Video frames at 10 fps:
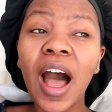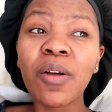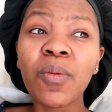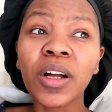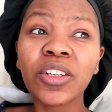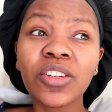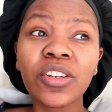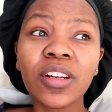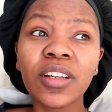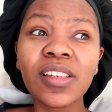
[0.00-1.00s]
I
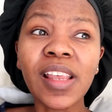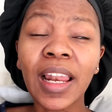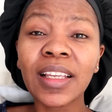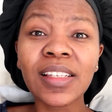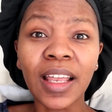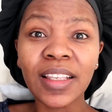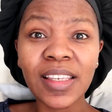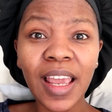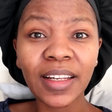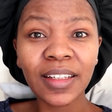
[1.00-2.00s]
watched Selling
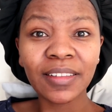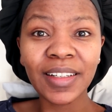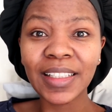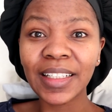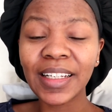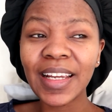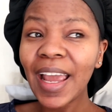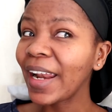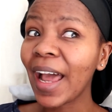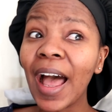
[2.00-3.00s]
Sunset recently
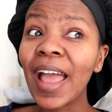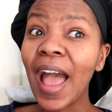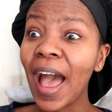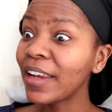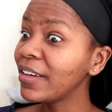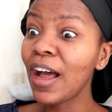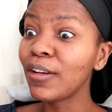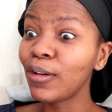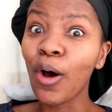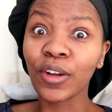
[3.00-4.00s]
and I had a
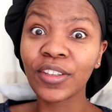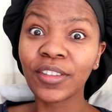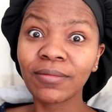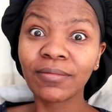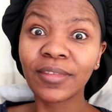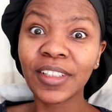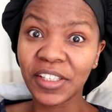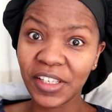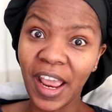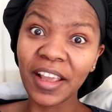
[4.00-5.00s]
lot to
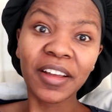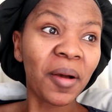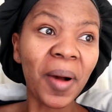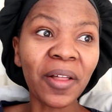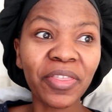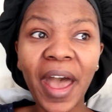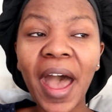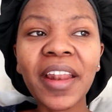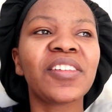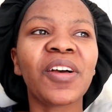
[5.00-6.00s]
say about
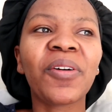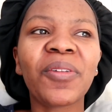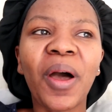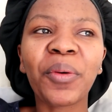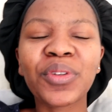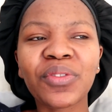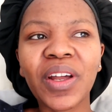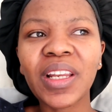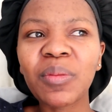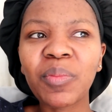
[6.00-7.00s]
that, so that was
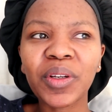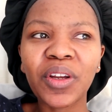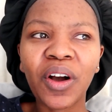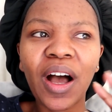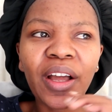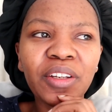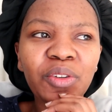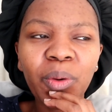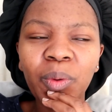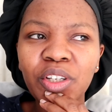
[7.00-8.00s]
funny. But yeah, I
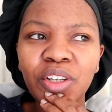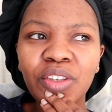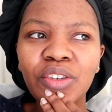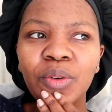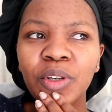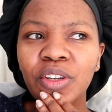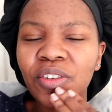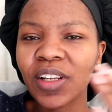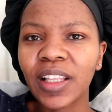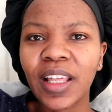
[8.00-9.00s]
enjoy watching stupid
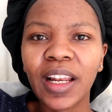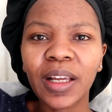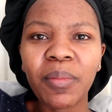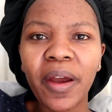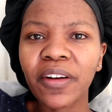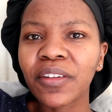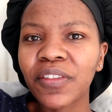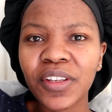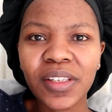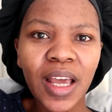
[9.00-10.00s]
shows like that, like Married at
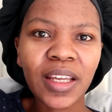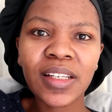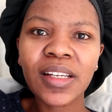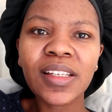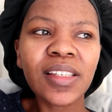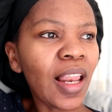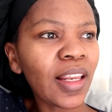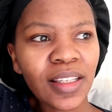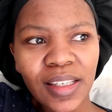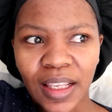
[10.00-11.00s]
First Sight,
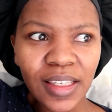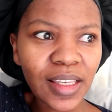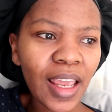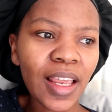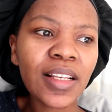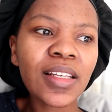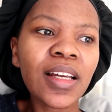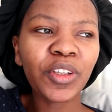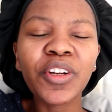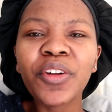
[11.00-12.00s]
Selling Sunset,
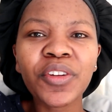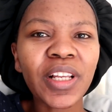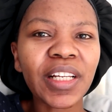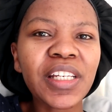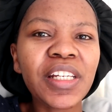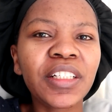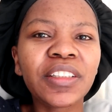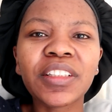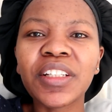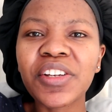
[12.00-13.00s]
you know, those like
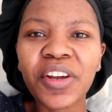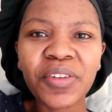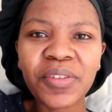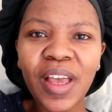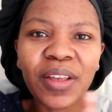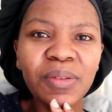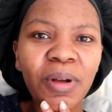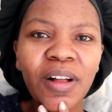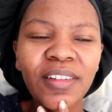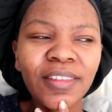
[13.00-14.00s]
TLC shows as
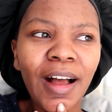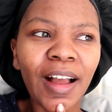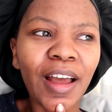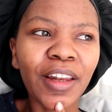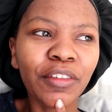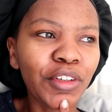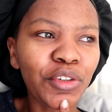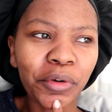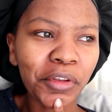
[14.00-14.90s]
well. I kind of enjoy